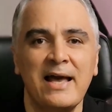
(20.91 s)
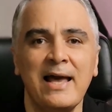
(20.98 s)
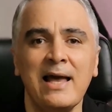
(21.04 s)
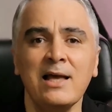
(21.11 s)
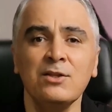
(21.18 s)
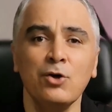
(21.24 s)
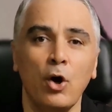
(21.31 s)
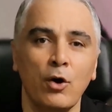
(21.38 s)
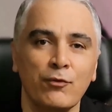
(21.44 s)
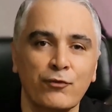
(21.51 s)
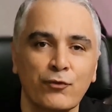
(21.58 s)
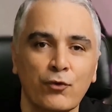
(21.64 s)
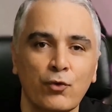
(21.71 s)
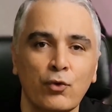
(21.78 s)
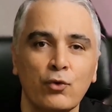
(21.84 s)
and
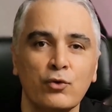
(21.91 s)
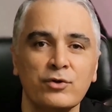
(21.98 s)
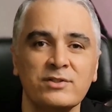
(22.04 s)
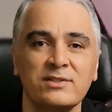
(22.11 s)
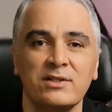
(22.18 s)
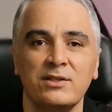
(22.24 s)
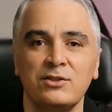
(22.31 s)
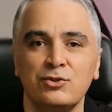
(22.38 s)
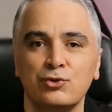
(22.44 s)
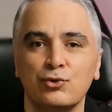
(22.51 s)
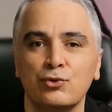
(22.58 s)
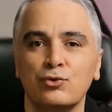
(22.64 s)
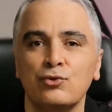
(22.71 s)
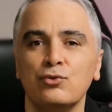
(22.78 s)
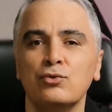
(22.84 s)
of course
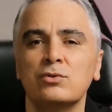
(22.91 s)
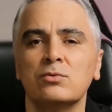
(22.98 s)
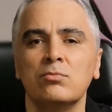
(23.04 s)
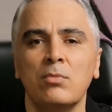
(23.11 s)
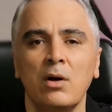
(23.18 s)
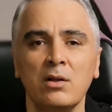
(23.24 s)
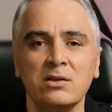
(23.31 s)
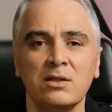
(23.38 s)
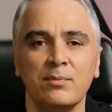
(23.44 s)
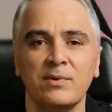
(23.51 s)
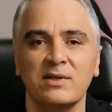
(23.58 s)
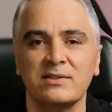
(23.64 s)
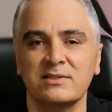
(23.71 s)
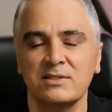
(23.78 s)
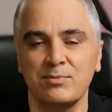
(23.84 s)
introduce multiple
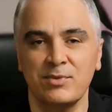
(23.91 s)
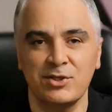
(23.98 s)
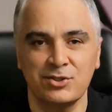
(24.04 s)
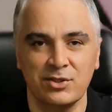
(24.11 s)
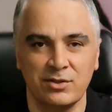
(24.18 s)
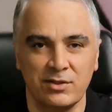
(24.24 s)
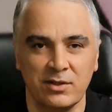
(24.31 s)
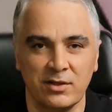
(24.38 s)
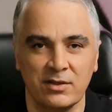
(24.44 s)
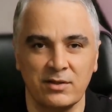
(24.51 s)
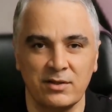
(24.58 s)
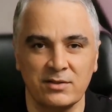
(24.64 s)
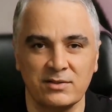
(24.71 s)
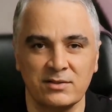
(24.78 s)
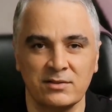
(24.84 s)
estimation
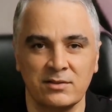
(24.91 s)
techniques.